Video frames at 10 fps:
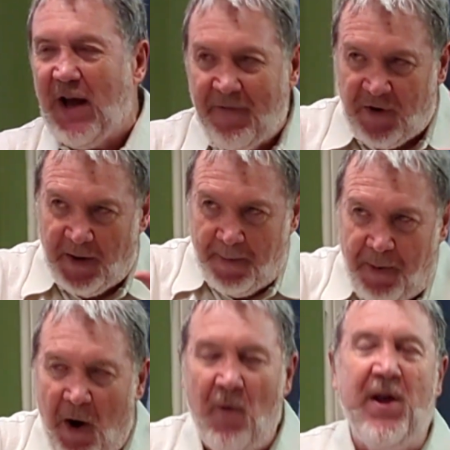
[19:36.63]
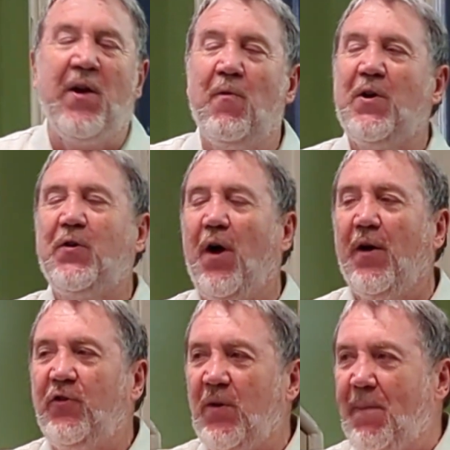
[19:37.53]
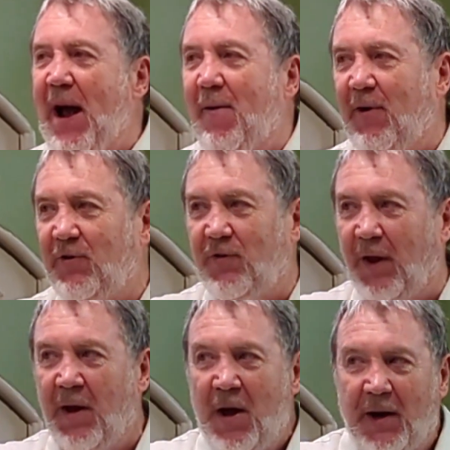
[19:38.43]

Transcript: After Napoleon returns to Paris, the